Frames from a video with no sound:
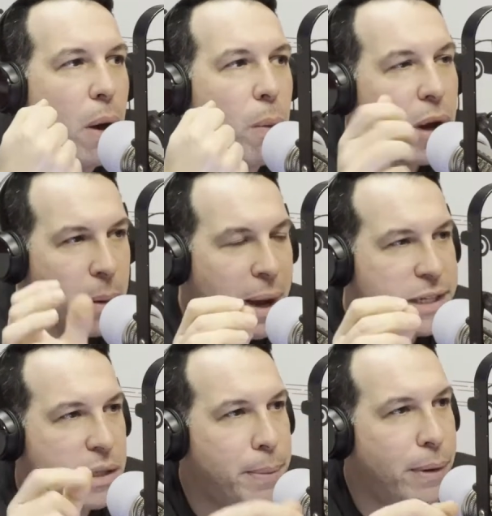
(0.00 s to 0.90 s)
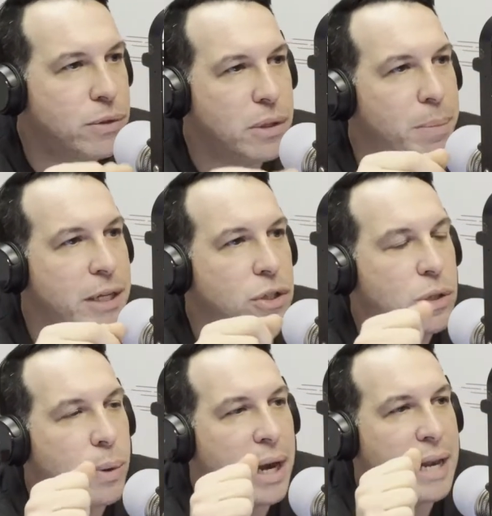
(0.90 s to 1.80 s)
What am I supposed to be
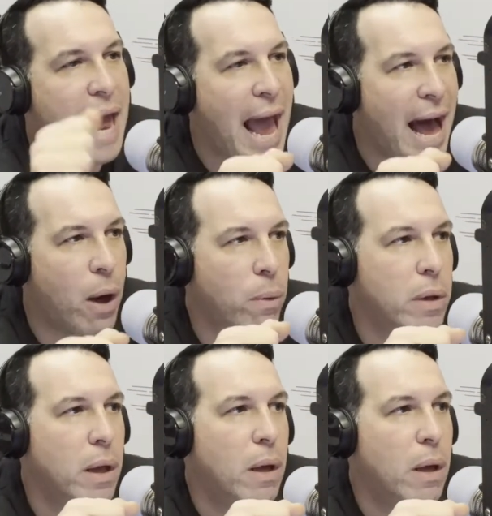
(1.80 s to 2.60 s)
doing now?